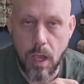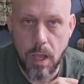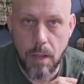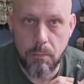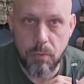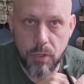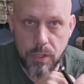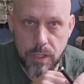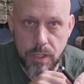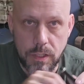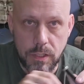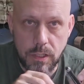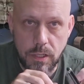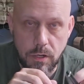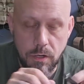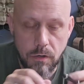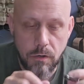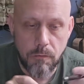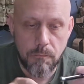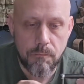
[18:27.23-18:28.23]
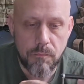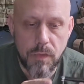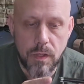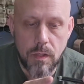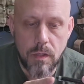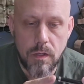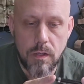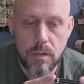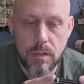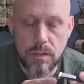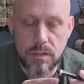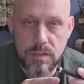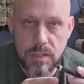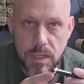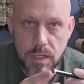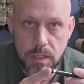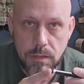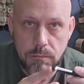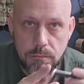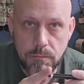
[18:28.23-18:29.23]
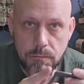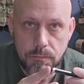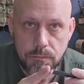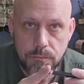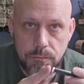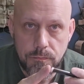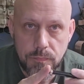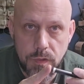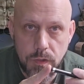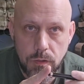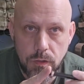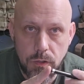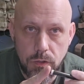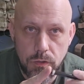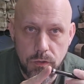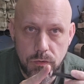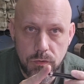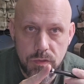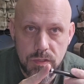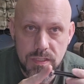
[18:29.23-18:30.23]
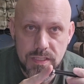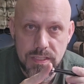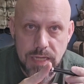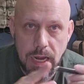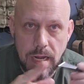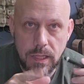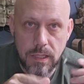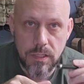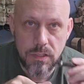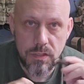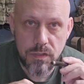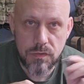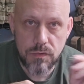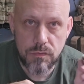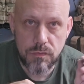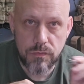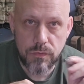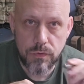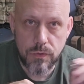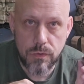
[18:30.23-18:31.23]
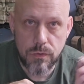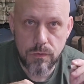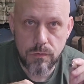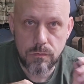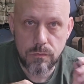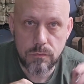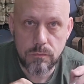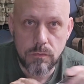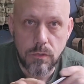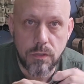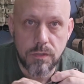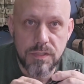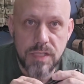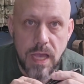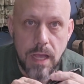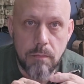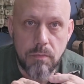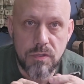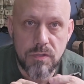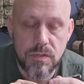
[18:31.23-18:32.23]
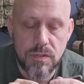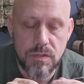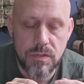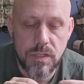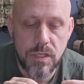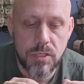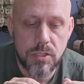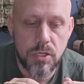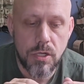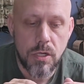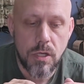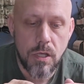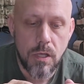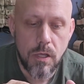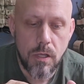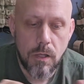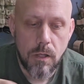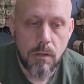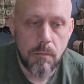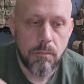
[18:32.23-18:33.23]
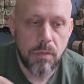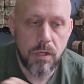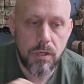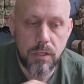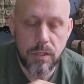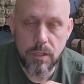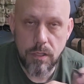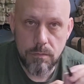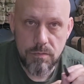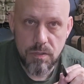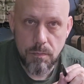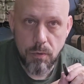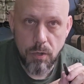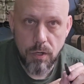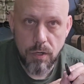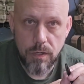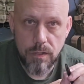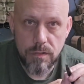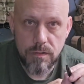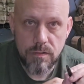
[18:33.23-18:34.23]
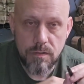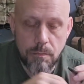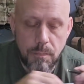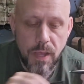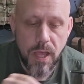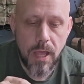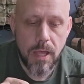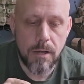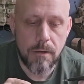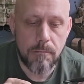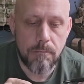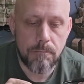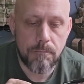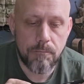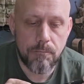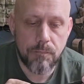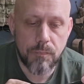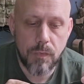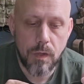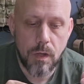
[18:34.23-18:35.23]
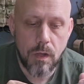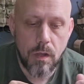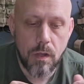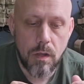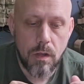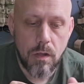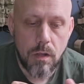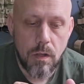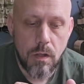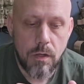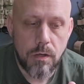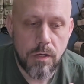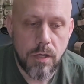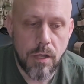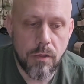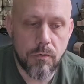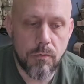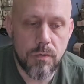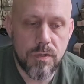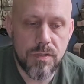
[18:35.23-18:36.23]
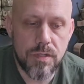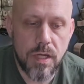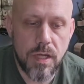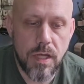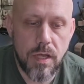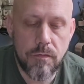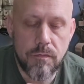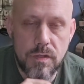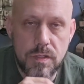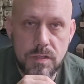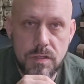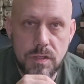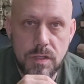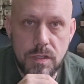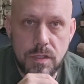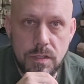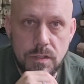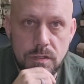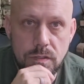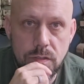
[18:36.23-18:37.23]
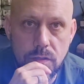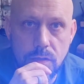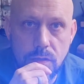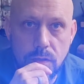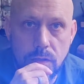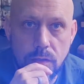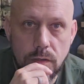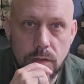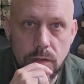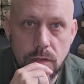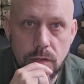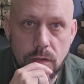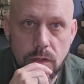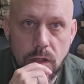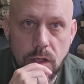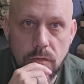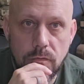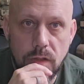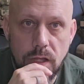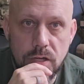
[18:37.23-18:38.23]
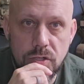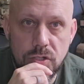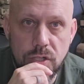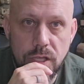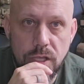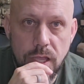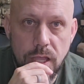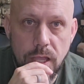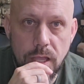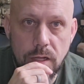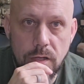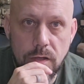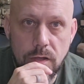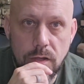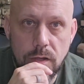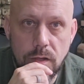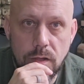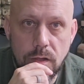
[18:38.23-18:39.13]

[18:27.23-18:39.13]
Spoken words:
I put in here, it's a little stylus for on tablets and such, but it comes apart and it's a pen. Another reason I have this is flashlight and,